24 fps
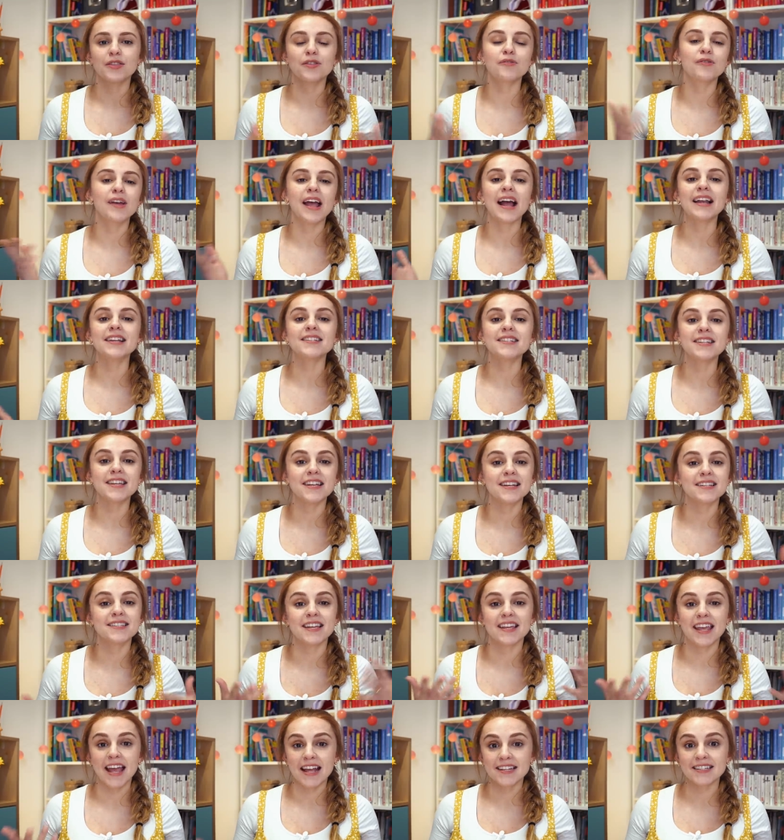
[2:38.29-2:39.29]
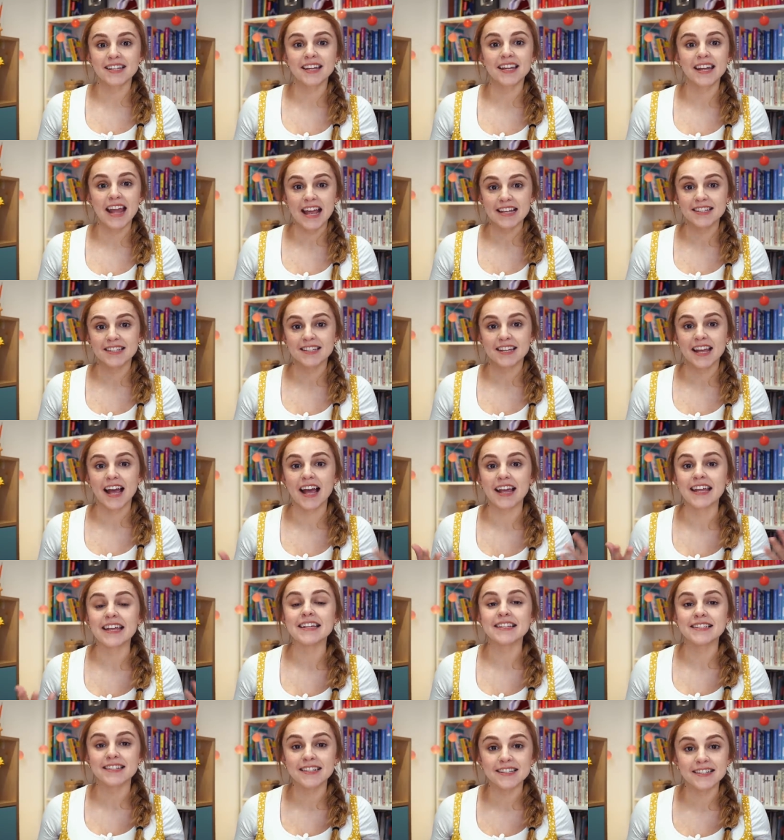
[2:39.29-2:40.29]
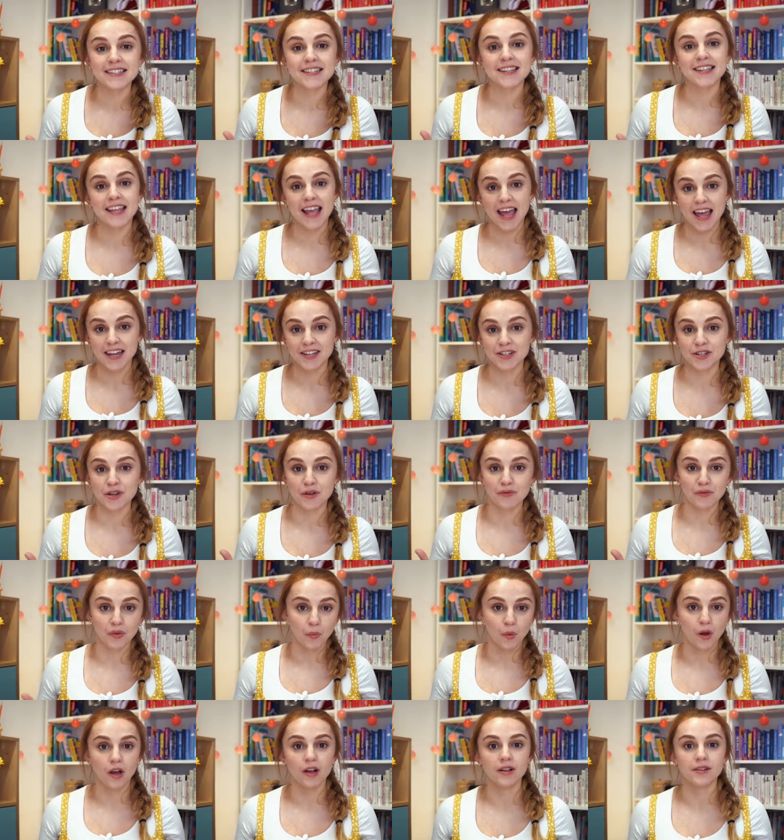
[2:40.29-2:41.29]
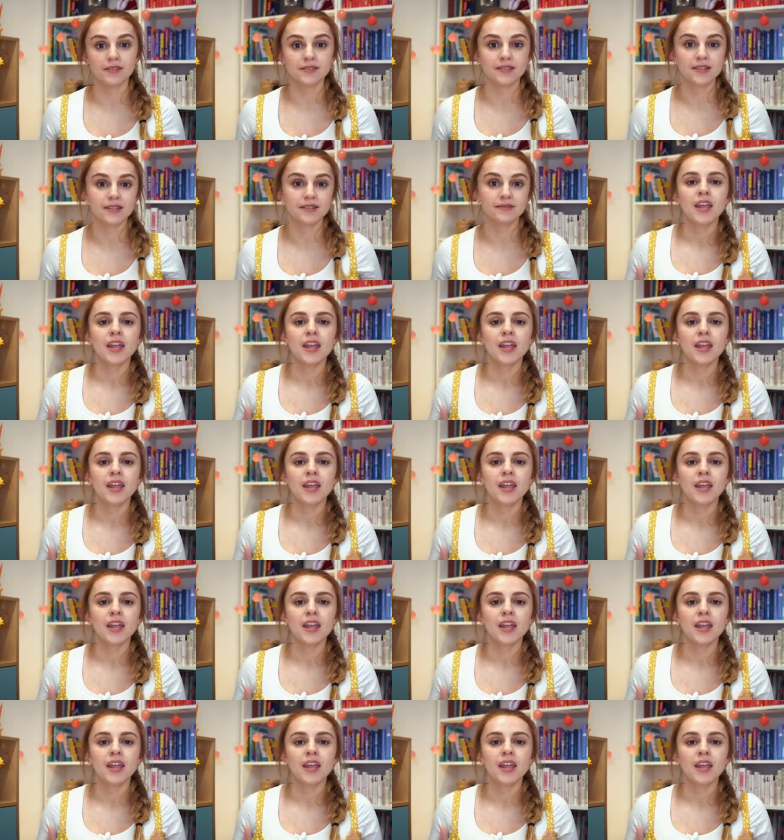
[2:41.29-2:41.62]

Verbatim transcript: The reality is that getting an S T I isn't the end of the world.